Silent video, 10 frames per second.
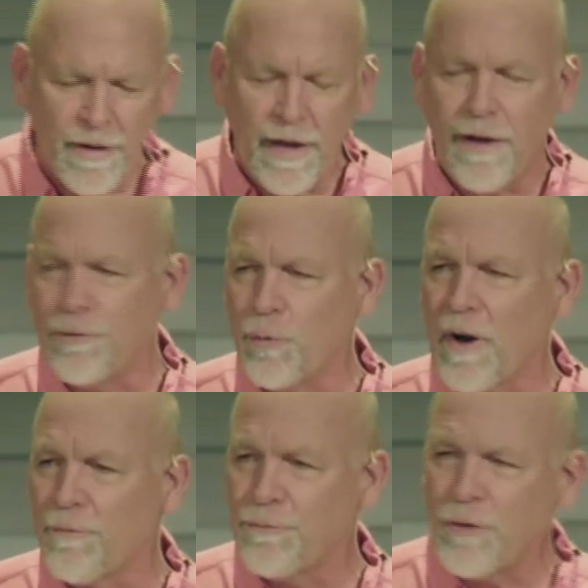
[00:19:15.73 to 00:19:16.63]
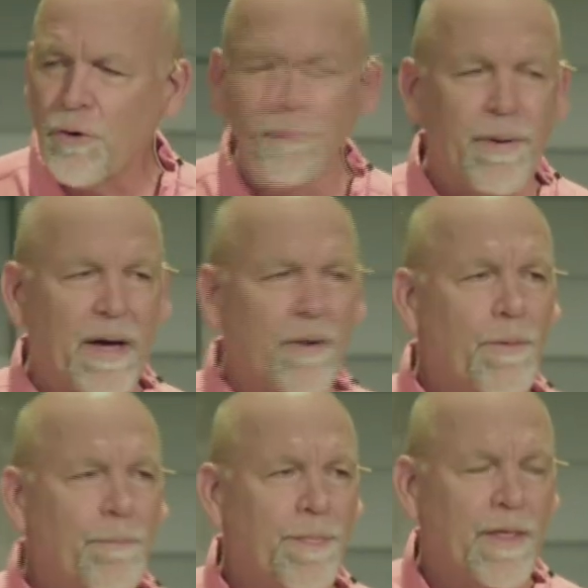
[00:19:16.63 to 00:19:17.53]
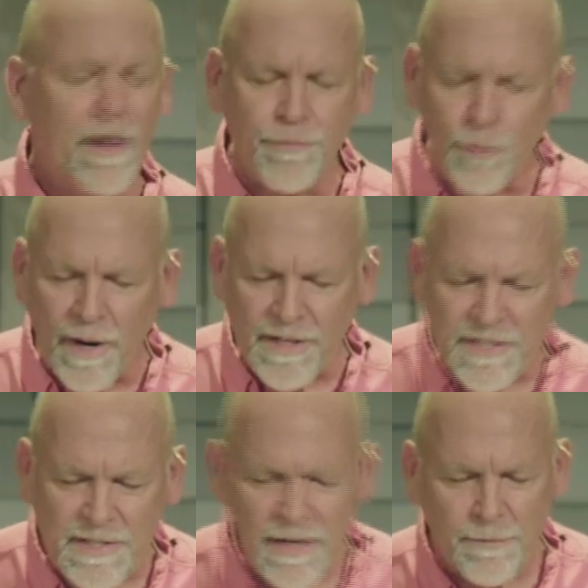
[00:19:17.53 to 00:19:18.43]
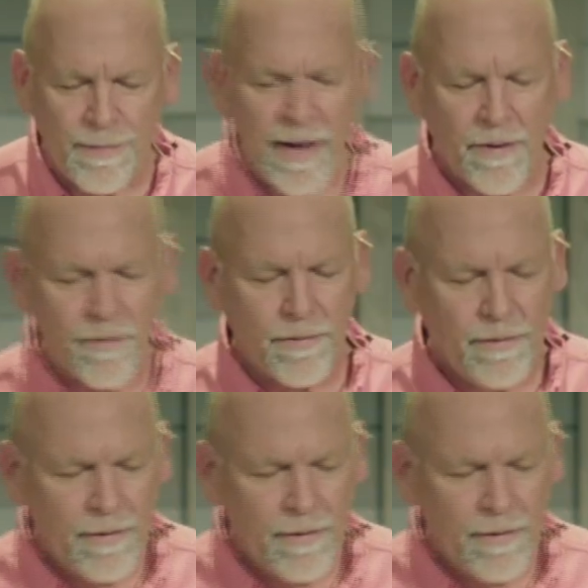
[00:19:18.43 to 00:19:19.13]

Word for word: if you want to feel better, if you want to see better,